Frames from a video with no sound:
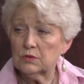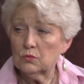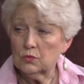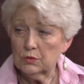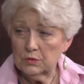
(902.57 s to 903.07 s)

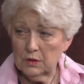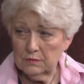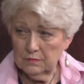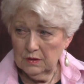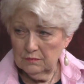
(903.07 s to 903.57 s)
or
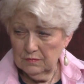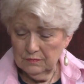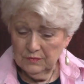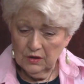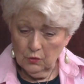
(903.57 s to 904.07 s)

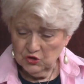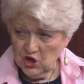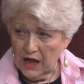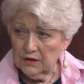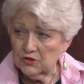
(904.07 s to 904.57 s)
a
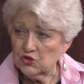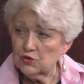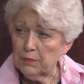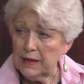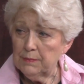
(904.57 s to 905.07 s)
challenged
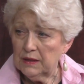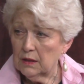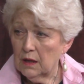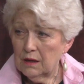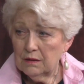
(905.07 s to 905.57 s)
baby,
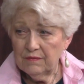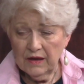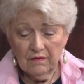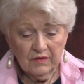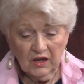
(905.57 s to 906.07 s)

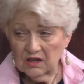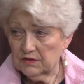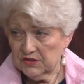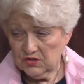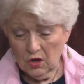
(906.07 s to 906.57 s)
the
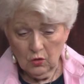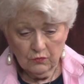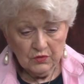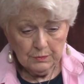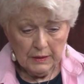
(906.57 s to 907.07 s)
guilt is all
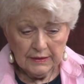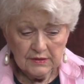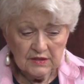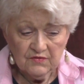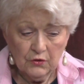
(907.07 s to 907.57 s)
over the
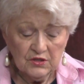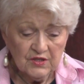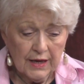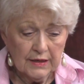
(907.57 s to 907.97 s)
place. It's very sad.